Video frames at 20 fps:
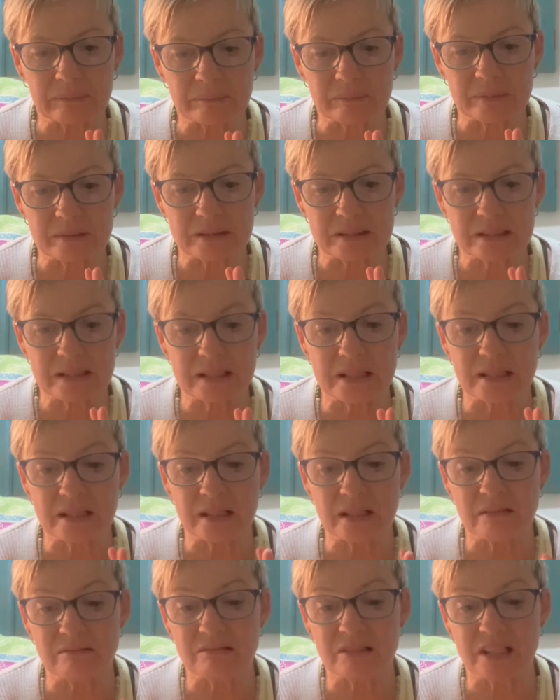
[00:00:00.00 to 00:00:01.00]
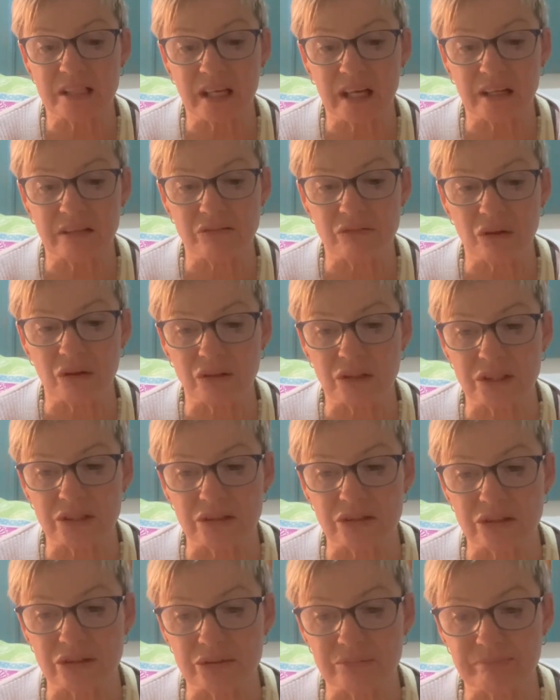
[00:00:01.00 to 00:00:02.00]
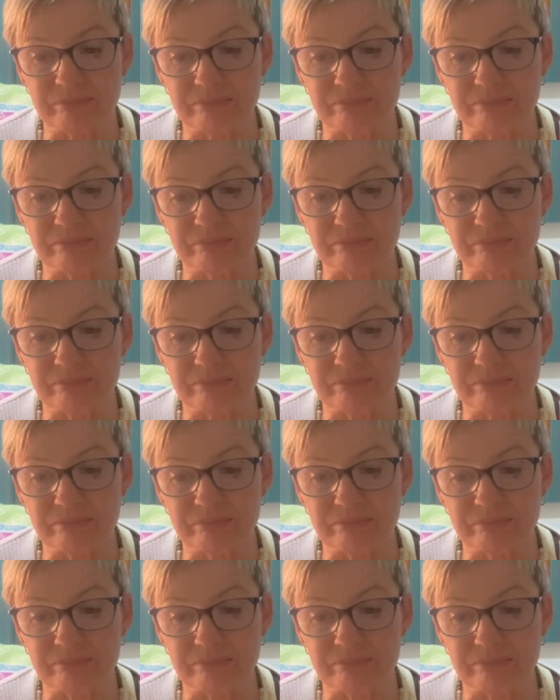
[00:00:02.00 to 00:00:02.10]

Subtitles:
seeking to gain knowledge